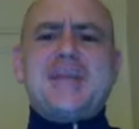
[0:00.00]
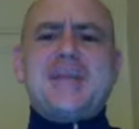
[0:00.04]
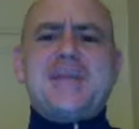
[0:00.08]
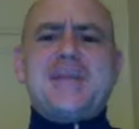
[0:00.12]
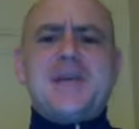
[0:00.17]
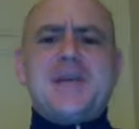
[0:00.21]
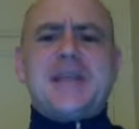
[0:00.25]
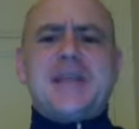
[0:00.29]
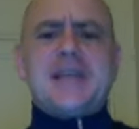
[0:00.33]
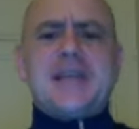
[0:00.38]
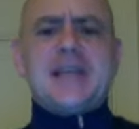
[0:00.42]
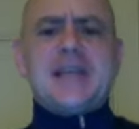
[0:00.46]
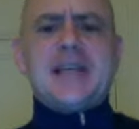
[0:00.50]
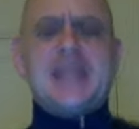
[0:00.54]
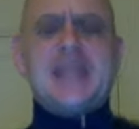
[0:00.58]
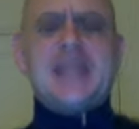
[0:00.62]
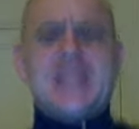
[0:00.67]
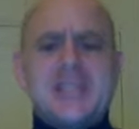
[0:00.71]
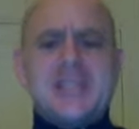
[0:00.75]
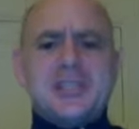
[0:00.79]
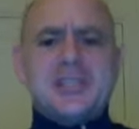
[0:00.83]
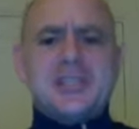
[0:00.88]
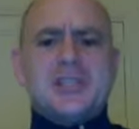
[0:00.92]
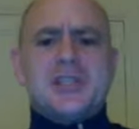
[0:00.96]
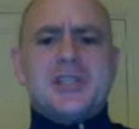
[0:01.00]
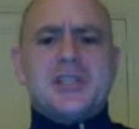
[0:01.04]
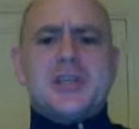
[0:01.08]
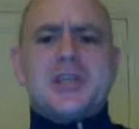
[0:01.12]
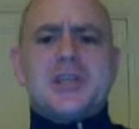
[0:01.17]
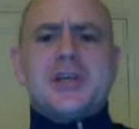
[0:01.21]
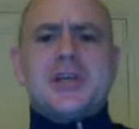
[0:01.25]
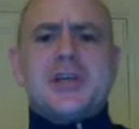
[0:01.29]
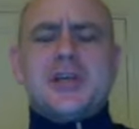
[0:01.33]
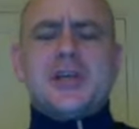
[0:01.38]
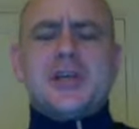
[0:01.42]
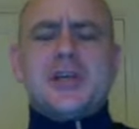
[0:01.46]
speaking English.
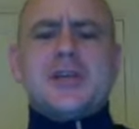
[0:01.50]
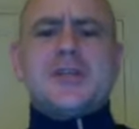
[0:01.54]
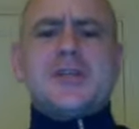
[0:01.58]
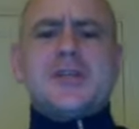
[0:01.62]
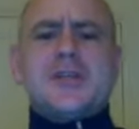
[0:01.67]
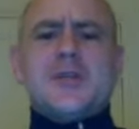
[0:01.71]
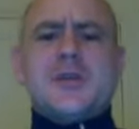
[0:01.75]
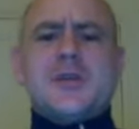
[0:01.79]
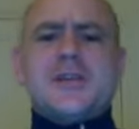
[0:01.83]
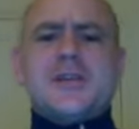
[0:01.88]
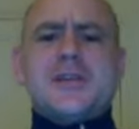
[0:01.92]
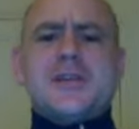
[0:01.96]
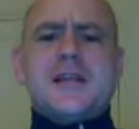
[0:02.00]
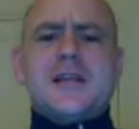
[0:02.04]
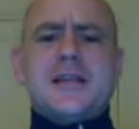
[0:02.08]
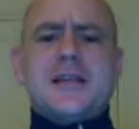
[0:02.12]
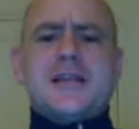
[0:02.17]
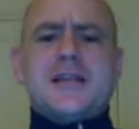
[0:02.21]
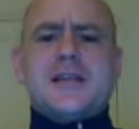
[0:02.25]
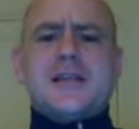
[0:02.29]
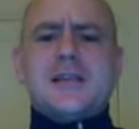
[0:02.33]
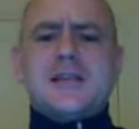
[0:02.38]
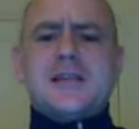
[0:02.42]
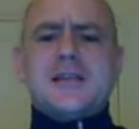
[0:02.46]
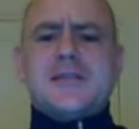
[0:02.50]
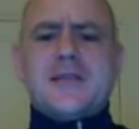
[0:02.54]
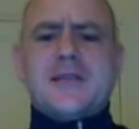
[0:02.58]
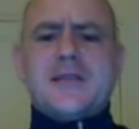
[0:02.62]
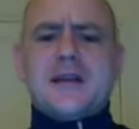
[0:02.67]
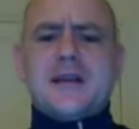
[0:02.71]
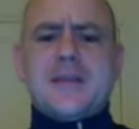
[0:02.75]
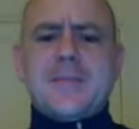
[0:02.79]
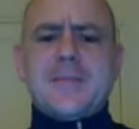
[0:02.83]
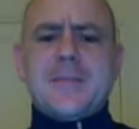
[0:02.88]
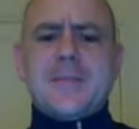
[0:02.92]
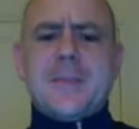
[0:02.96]
So it's like this,
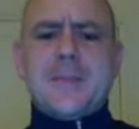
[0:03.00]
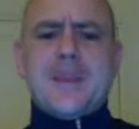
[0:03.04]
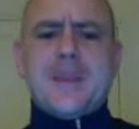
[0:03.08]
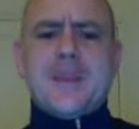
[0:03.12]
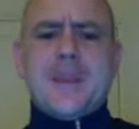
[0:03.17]
right?